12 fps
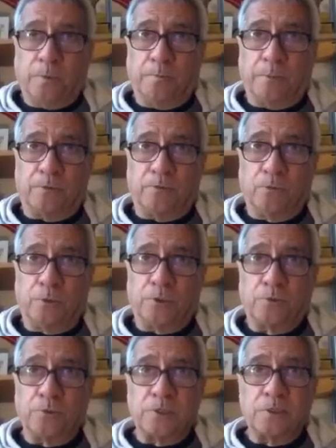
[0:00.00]
but which
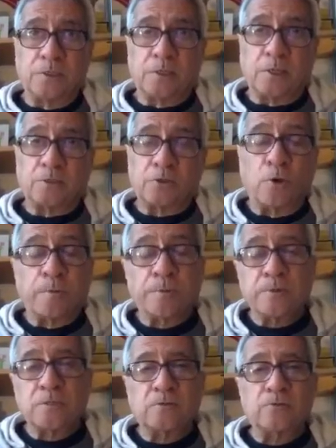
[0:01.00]
was the exact
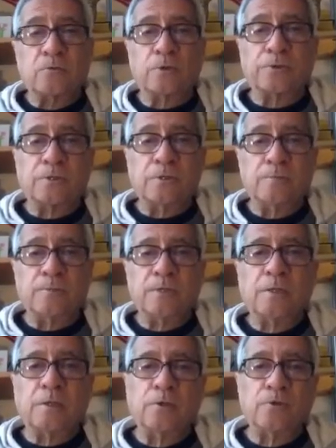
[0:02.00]
opposite of what the
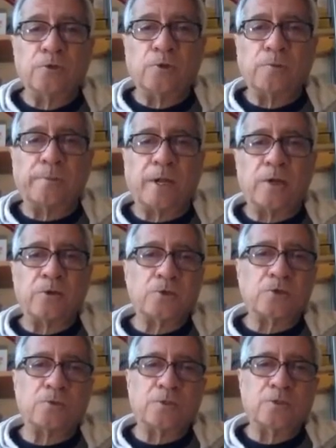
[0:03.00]
big colonial
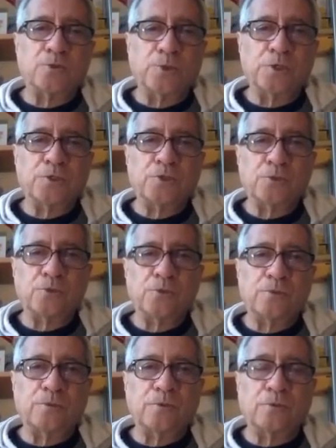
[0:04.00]
powers were doing
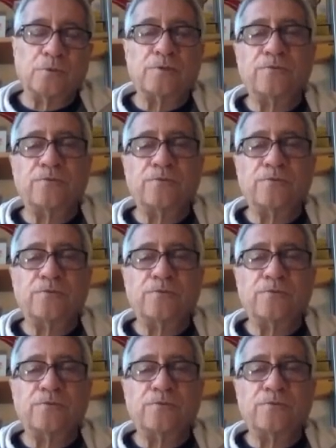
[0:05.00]
to you know their